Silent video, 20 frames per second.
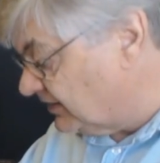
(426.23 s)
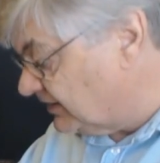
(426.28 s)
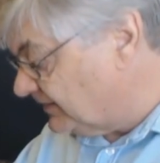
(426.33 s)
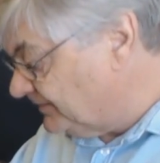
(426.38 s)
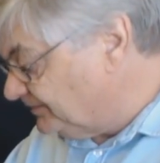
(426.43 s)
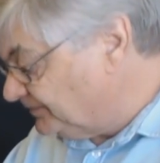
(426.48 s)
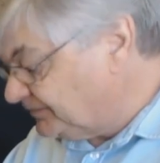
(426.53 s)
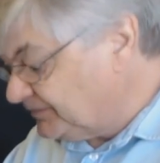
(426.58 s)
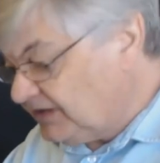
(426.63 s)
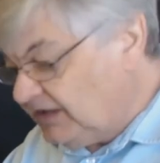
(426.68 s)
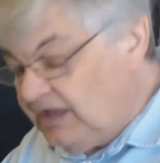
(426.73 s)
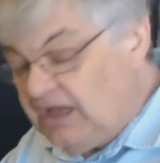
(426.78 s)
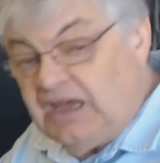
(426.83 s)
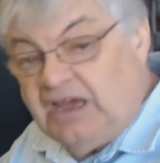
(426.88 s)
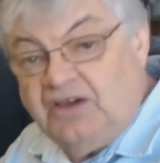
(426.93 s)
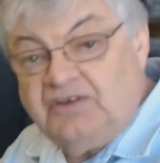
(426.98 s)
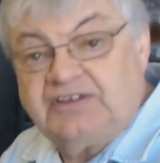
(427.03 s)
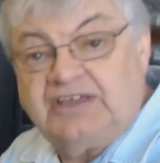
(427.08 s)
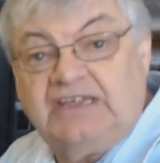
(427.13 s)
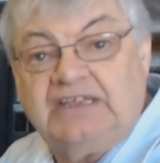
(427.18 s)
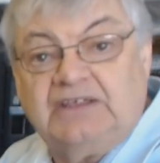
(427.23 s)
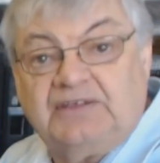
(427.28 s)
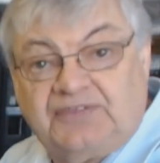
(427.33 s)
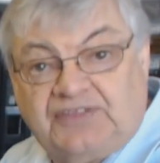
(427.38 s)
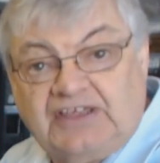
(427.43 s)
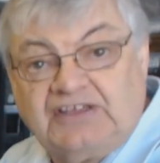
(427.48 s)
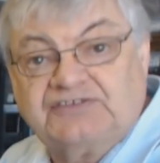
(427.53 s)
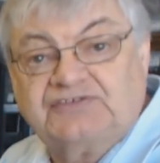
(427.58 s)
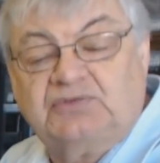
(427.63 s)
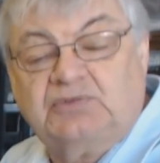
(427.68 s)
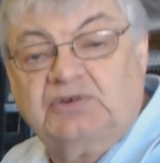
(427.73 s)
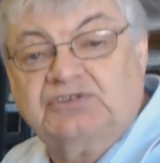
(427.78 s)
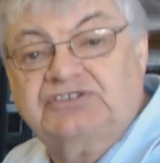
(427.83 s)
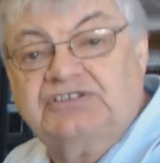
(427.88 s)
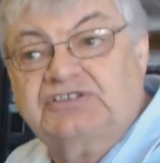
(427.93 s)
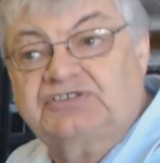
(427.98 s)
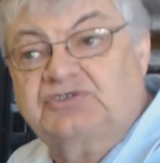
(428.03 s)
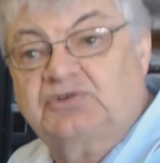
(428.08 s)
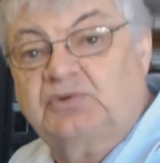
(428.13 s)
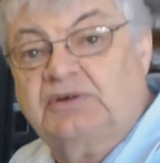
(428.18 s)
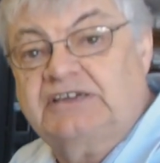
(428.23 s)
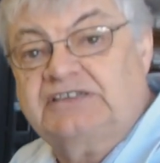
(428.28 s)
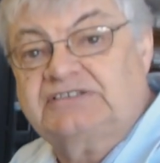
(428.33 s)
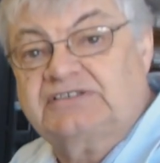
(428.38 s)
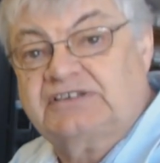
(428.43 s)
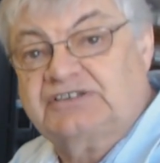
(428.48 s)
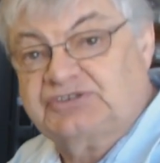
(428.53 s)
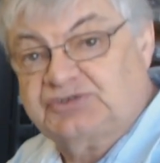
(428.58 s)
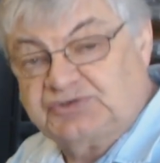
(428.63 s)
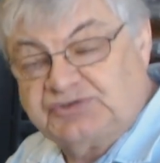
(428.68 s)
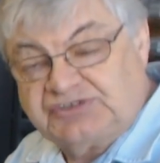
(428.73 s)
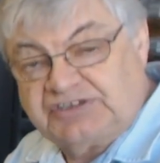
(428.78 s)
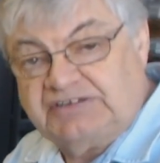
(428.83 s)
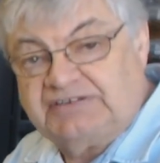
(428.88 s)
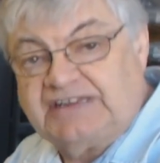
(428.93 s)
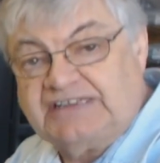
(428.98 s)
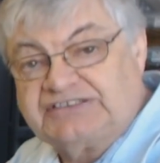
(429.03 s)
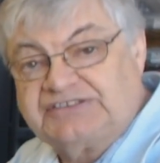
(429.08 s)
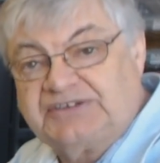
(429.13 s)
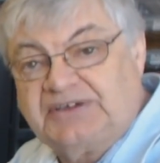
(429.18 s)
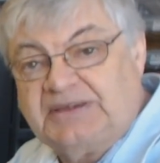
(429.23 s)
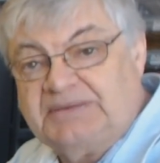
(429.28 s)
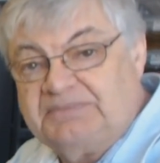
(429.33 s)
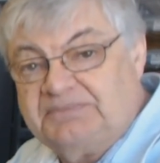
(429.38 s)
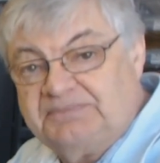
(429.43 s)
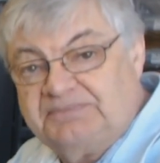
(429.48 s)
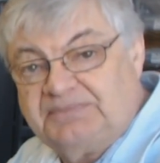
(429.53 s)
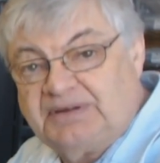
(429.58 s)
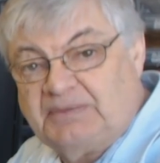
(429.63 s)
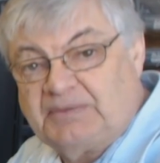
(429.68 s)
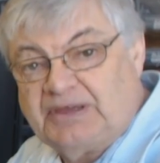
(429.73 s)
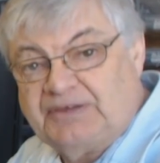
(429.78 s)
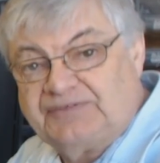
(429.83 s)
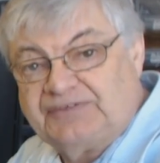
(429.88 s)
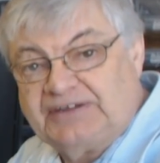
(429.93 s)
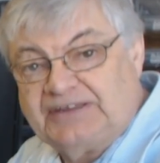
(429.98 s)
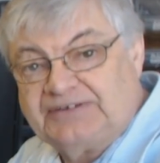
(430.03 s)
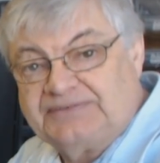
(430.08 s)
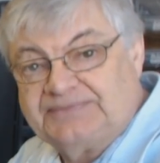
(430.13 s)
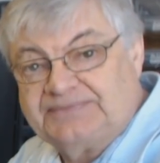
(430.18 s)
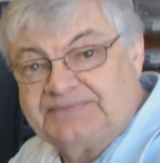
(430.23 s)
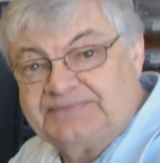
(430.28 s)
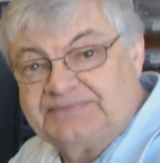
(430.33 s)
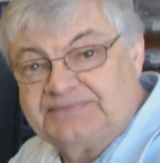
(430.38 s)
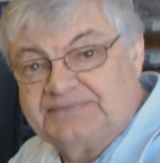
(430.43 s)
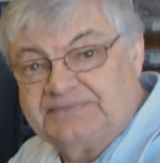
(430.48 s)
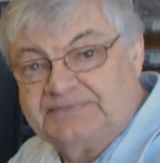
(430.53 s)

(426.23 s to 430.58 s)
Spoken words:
a look. Okay, thanks for watching as always. I shall see you next time. Bye bye for now.